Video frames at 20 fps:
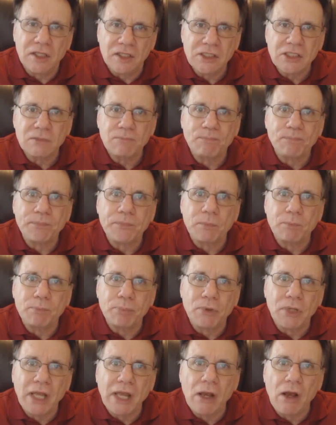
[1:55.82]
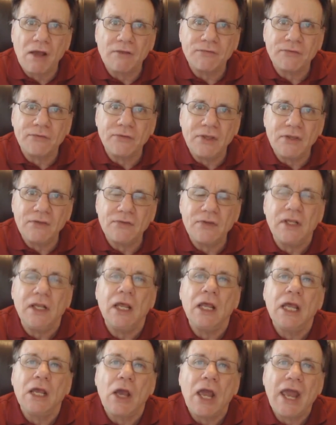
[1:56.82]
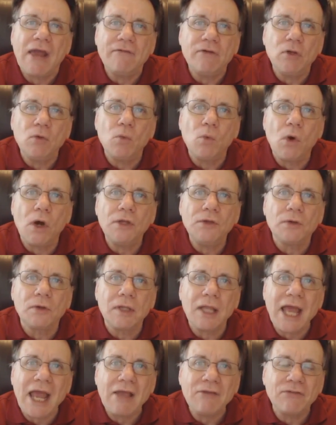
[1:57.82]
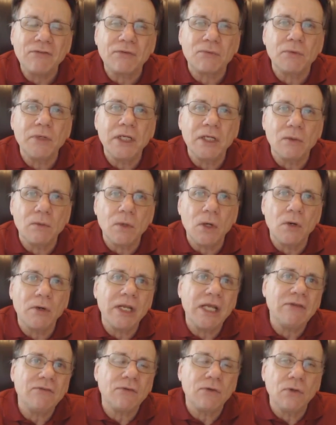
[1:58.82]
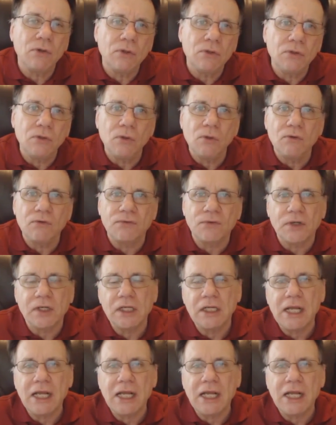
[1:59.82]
this playoff season having won their last 3 in a row. And that's good news for